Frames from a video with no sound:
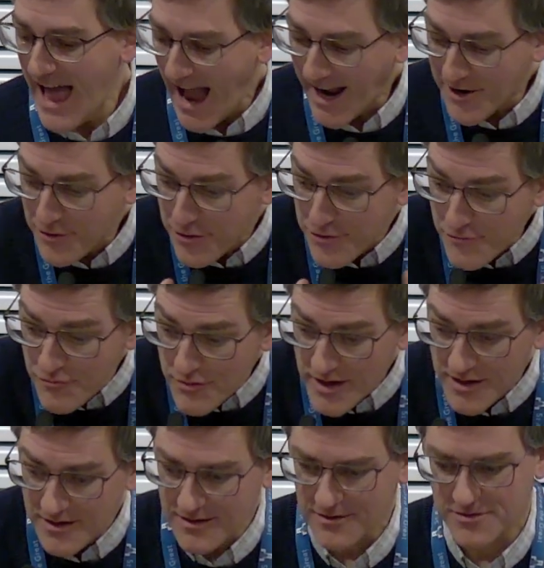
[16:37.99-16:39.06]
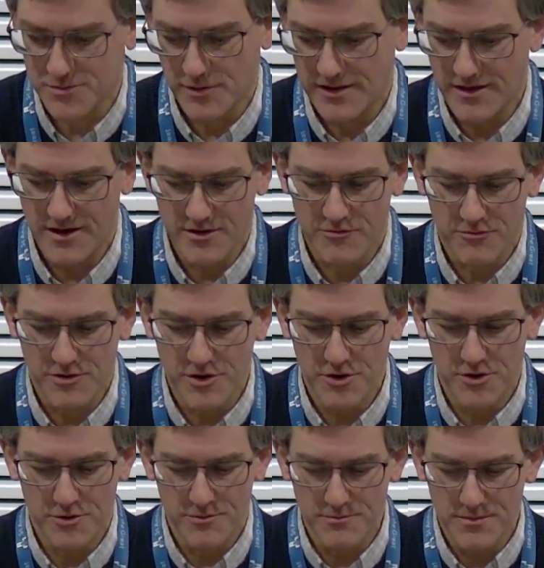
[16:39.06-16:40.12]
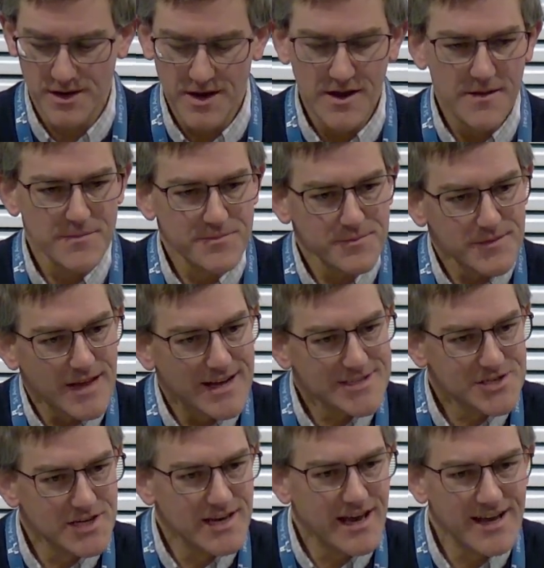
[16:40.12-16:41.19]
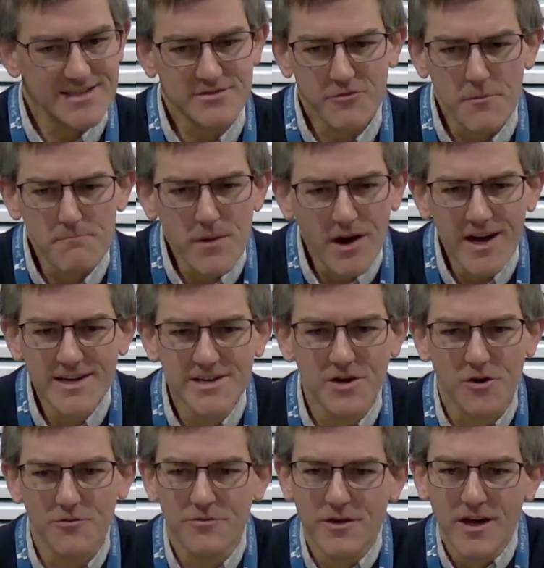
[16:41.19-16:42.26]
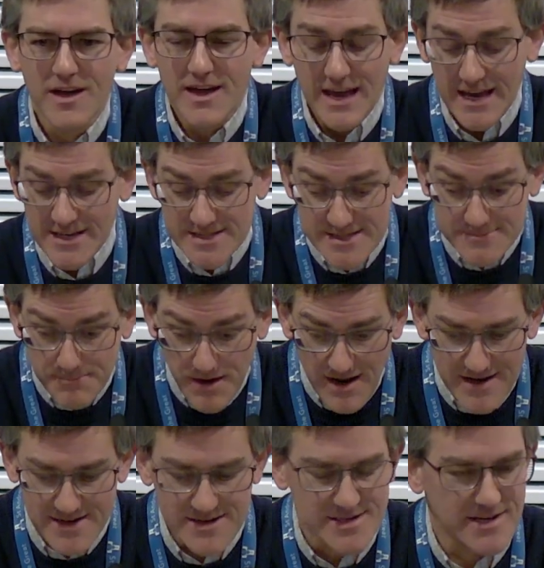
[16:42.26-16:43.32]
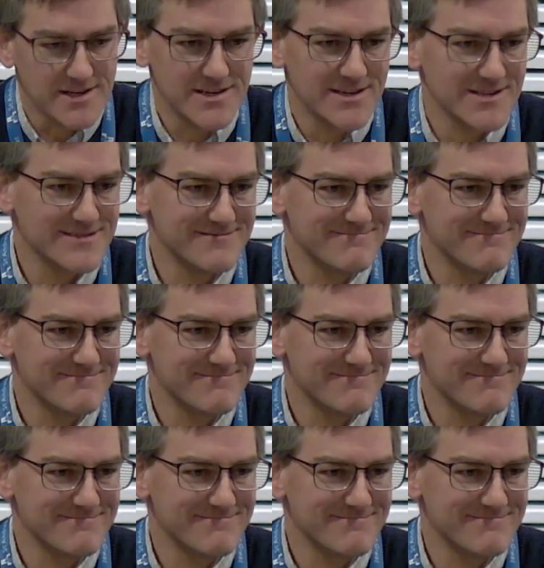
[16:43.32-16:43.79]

And thrilled with her groom as she is reminded of his splendour.